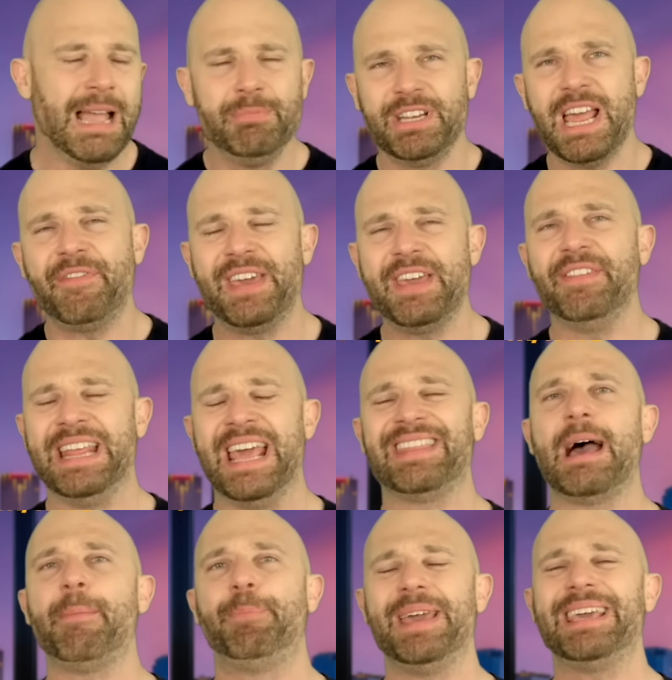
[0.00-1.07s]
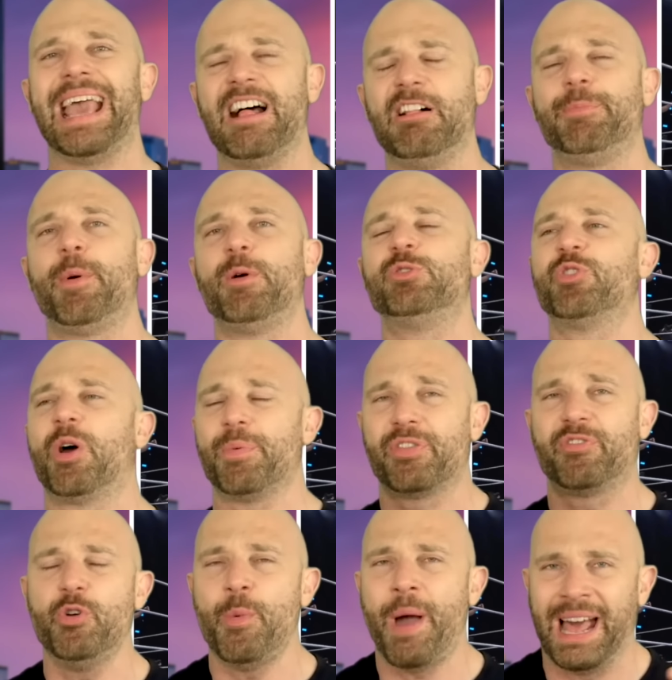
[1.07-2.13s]
MJF even hit that big elbow drop
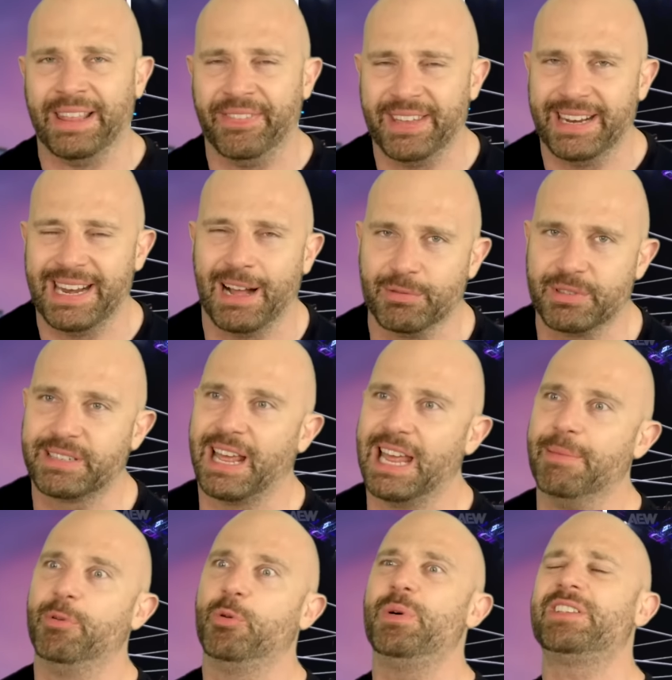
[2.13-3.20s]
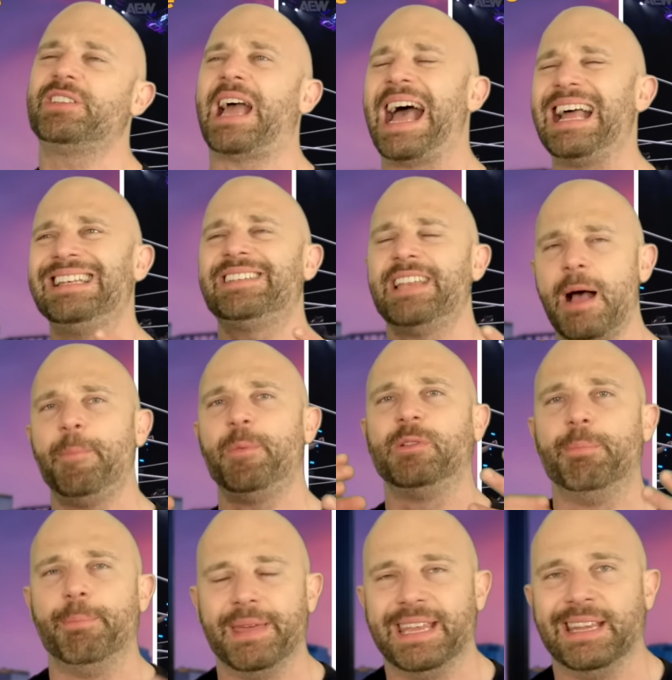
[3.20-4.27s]
through Aaron the announce table, which had double
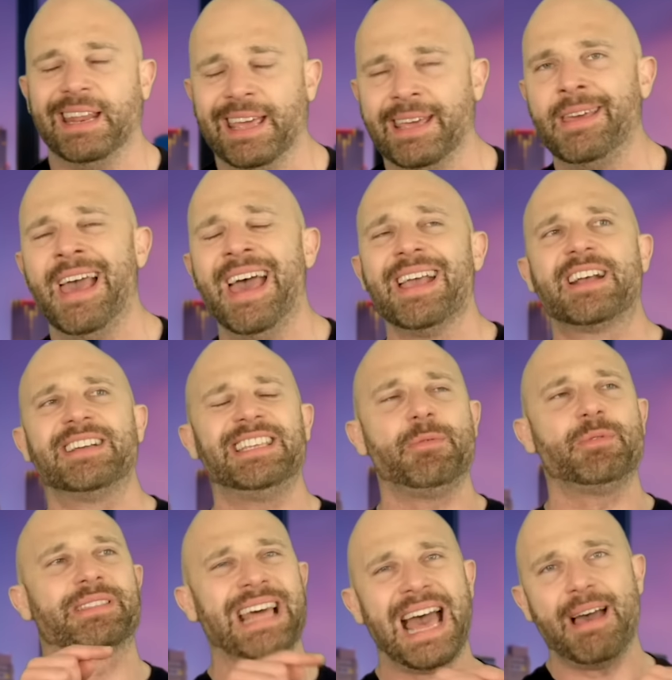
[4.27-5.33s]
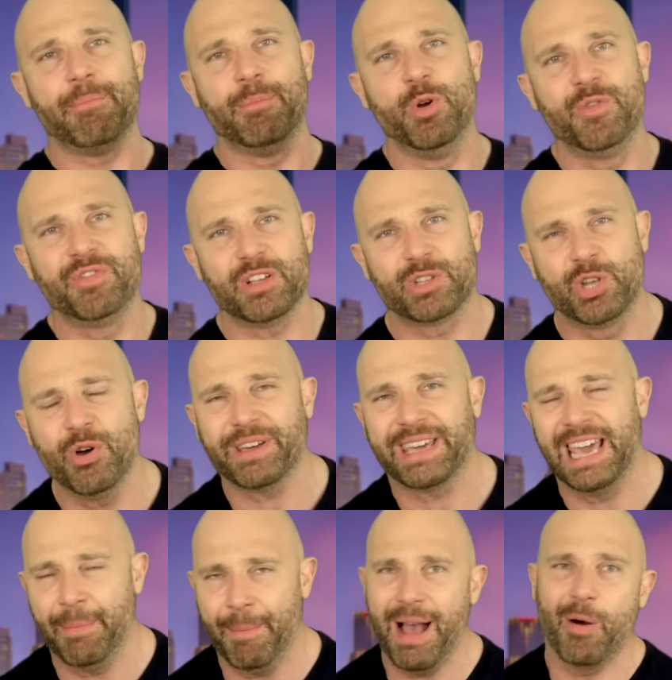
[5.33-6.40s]
meaning because it was that move that took
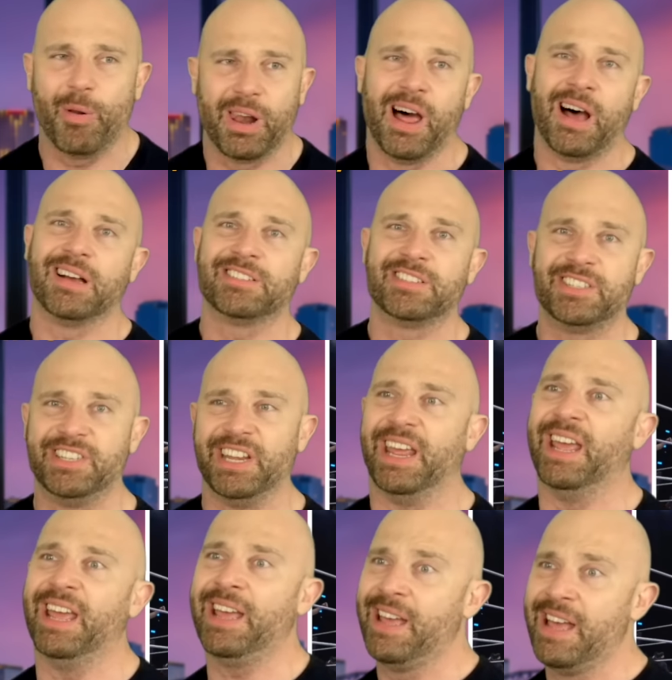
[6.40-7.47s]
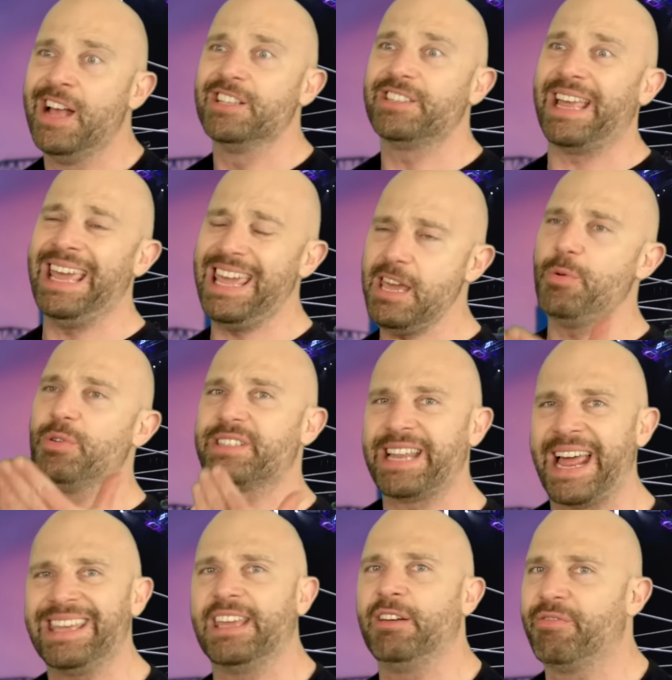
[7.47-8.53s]
him out last year. So he was
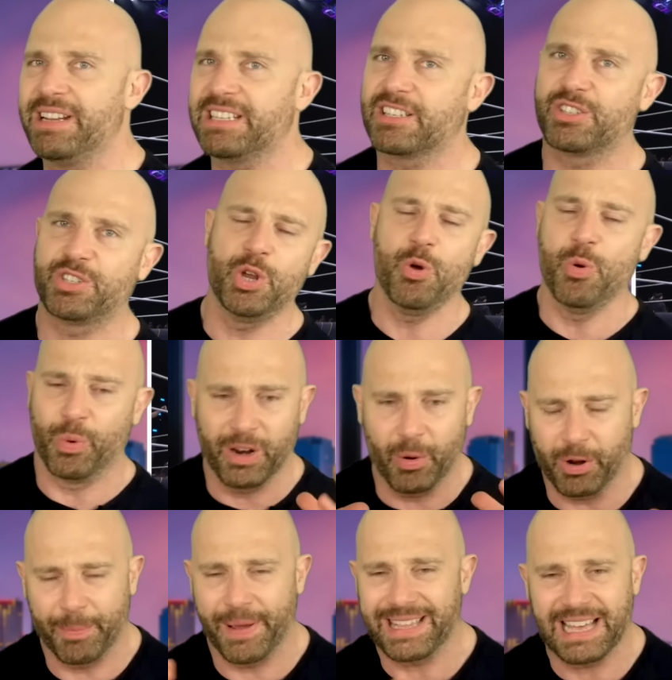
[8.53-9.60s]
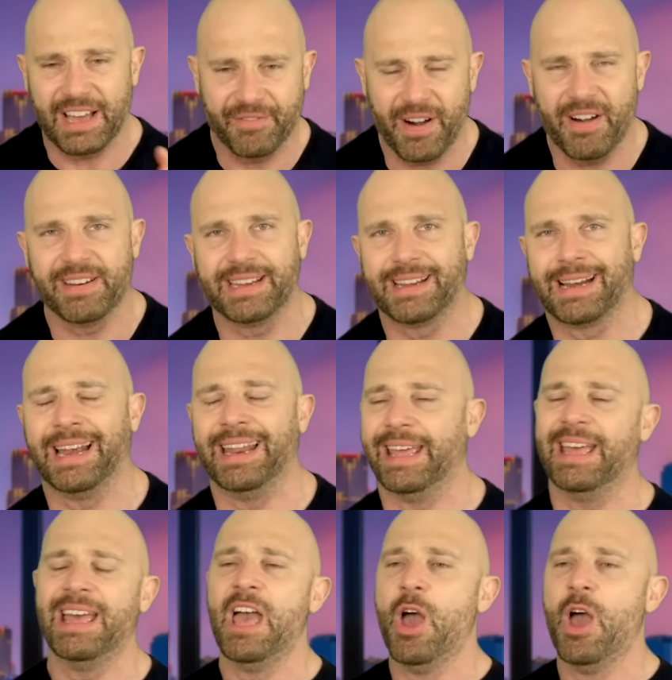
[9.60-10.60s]
taking risks too, and I want to make that very clear.